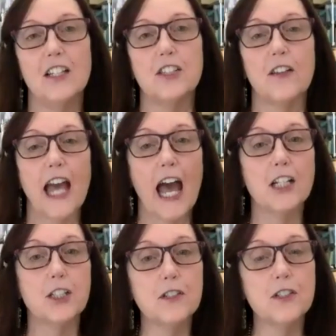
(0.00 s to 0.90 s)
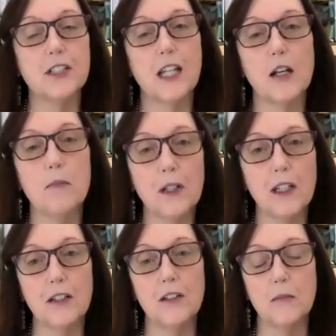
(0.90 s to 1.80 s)
so the Ashford
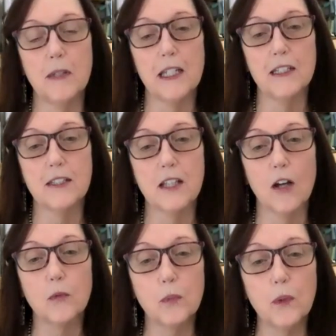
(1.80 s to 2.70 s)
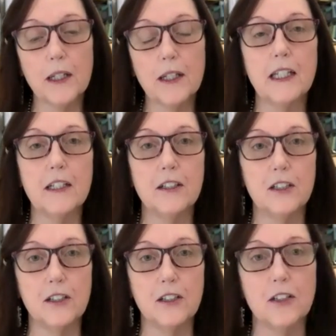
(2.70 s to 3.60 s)
SampleIt loom is a really
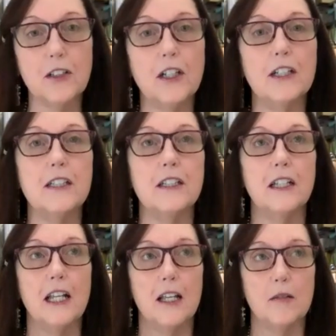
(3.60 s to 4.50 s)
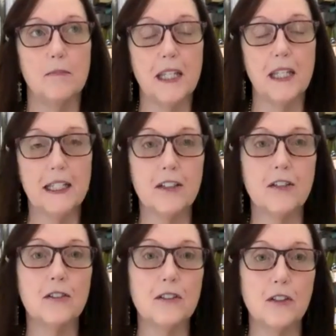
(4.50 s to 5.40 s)
good
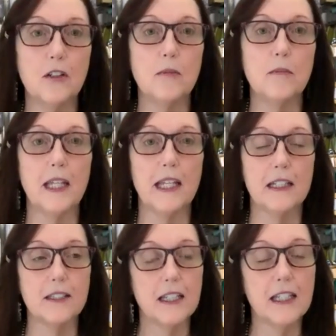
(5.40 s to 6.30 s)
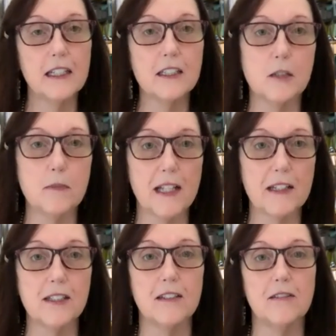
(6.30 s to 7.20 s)
beginner loom. It's
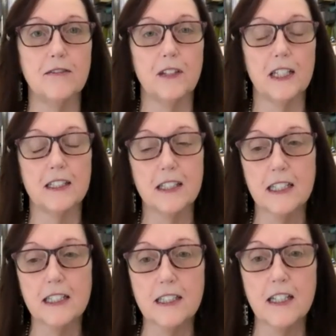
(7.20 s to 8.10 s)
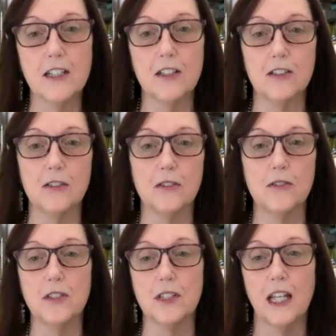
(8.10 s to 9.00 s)
inexpensive, it's easy to
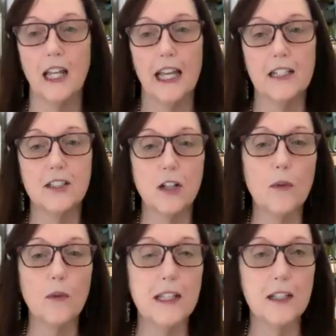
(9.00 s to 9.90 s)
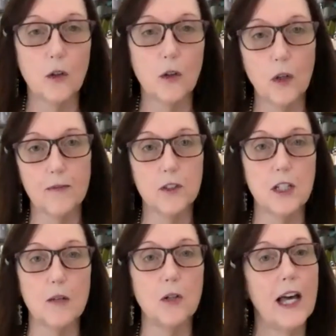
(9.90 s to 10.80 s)
use, it's already equipped for
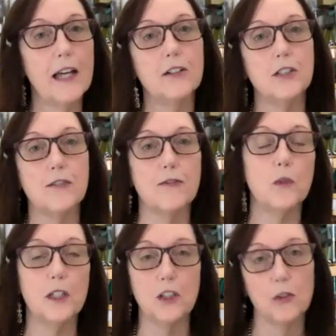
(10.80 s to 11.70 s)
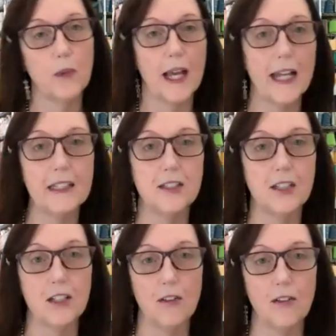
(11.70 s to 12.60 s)
double heddles for when you're ready to
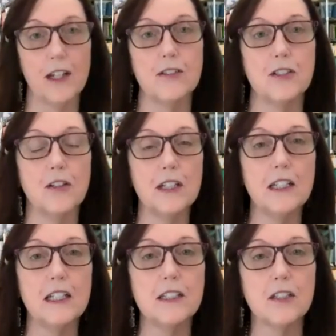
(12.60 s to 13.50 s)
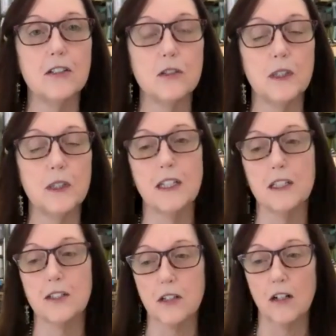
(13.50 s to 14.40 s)
go there. So it, it's a good one to get
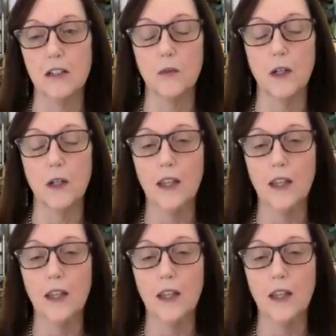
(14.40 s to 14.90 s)
started with.